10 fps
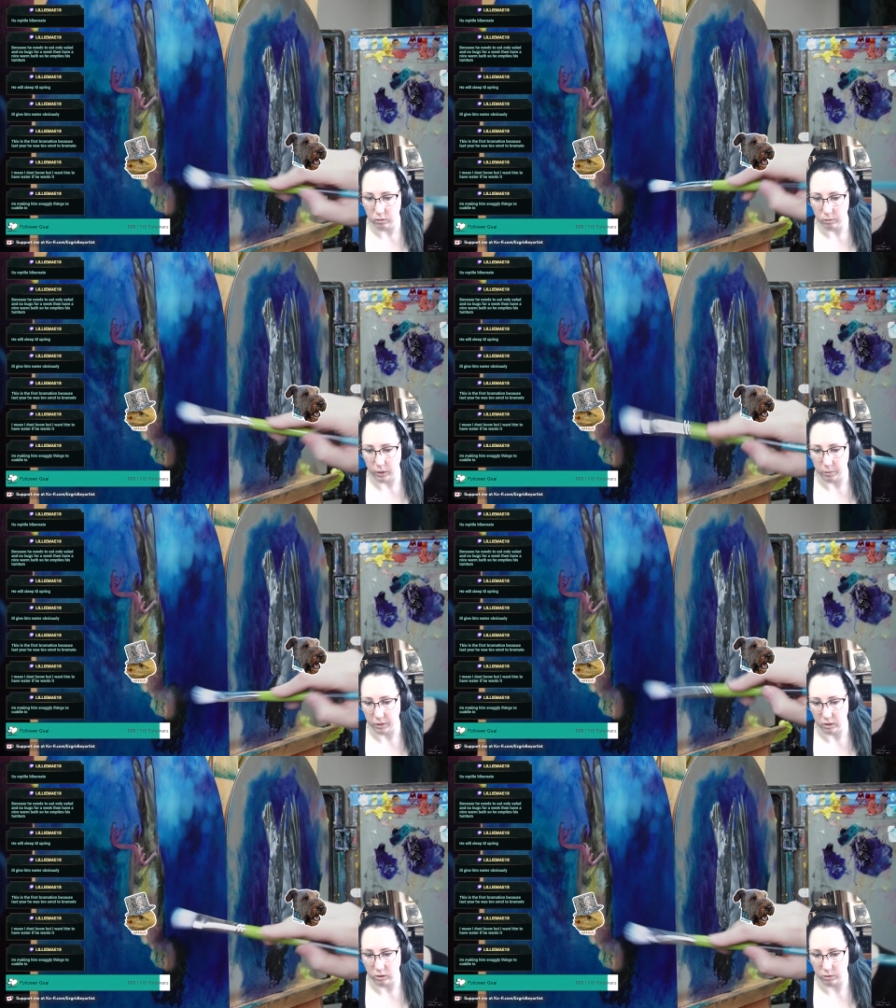Baby
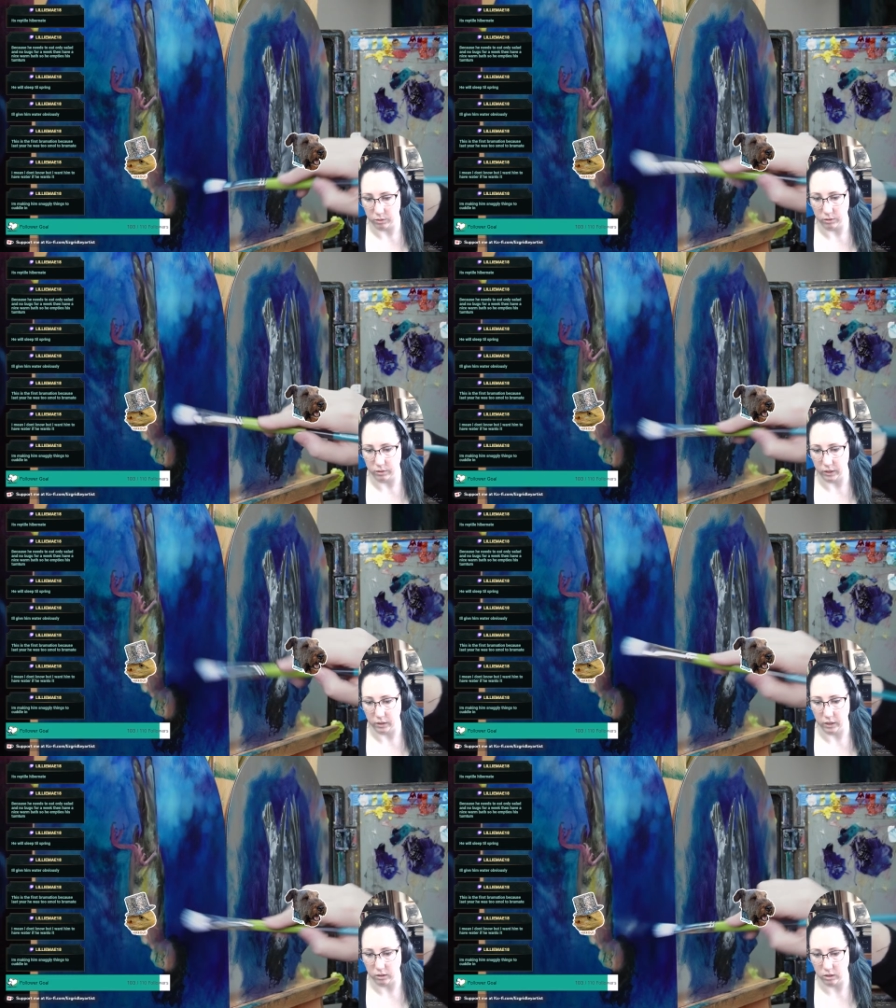looks
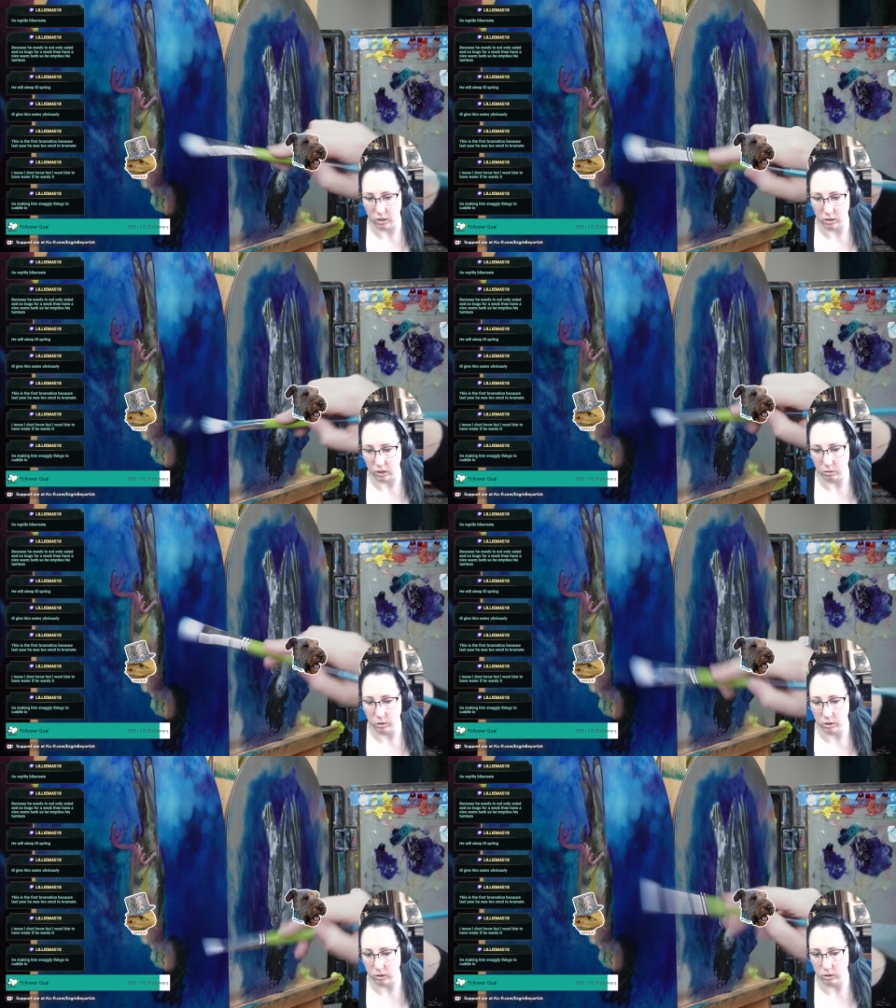very snuggly,
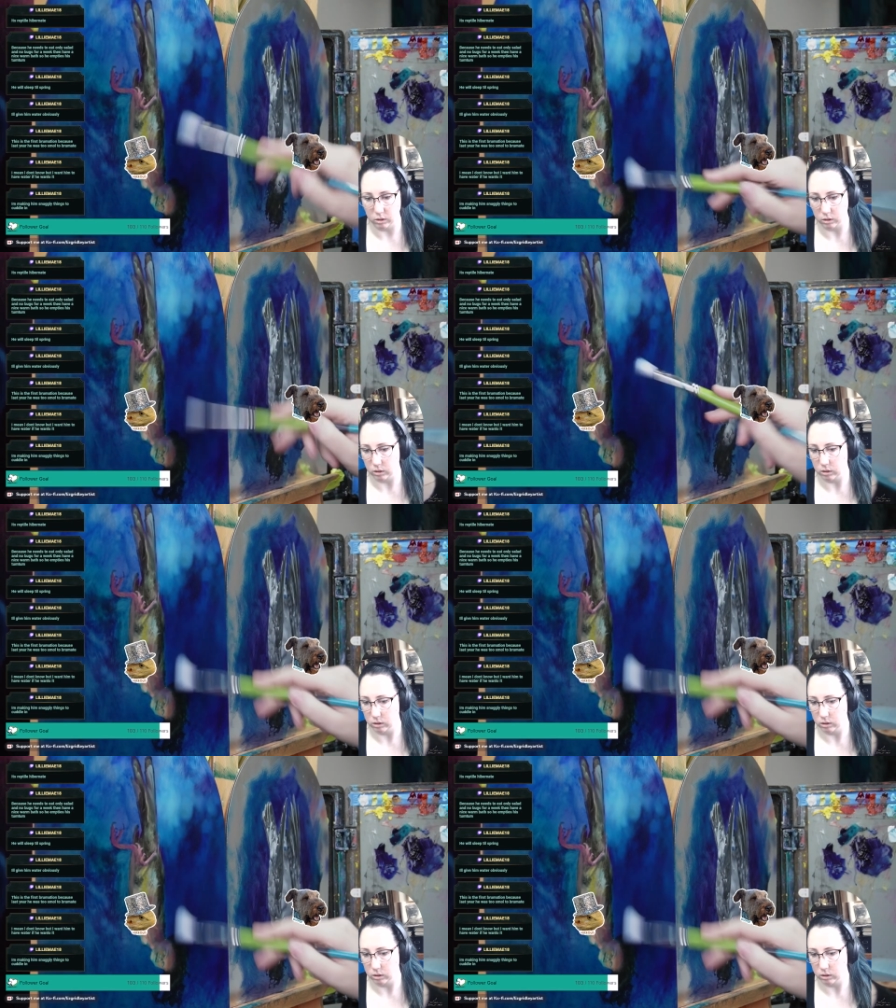which is good.